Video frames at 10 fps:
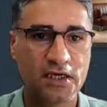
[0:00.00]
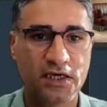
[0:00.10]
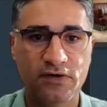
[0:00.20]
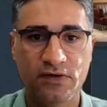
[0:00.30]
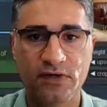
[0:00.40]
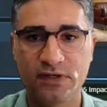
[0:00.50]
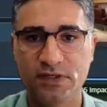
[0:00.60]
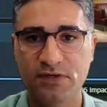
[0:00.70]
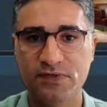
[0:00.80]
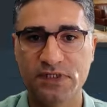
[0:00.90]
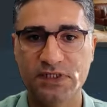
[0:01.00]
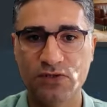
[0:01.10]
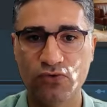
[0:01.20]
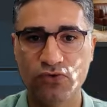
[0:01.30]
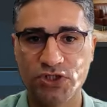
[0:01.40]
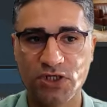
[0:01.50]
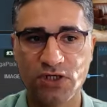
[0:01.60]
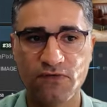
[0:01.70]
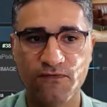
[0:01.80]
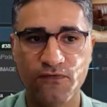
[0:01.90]
Here there is a
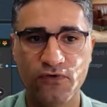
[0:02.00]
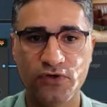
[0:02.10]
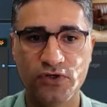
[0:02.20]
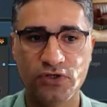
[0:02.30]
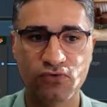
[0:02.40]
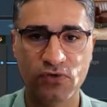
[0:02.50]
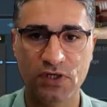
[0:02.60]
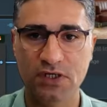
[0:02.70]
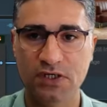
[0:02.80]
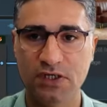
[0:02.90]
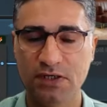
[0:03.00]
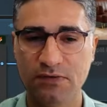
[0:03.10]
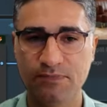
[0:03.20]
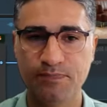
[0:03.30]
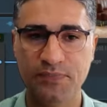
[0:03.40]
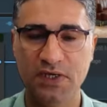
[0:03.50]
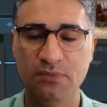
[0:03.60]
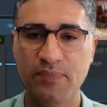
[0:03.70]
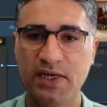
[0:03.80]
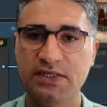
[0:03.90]
solution for doing
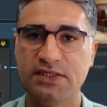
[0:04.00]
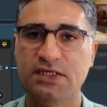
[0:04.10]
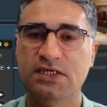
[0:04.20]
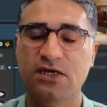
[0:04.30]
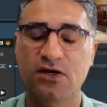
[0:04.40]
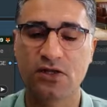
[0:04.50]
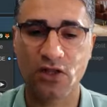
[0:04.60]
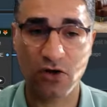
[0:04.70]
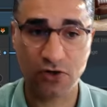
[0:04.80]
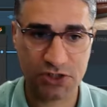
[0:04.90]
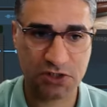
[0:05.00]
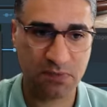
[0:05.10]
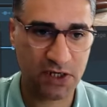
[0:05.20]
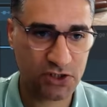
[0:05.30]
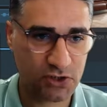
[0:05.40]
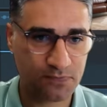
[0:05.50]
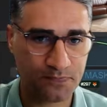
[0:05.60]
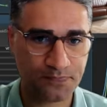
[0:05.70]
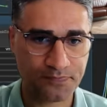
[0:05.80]
inpainting on large image,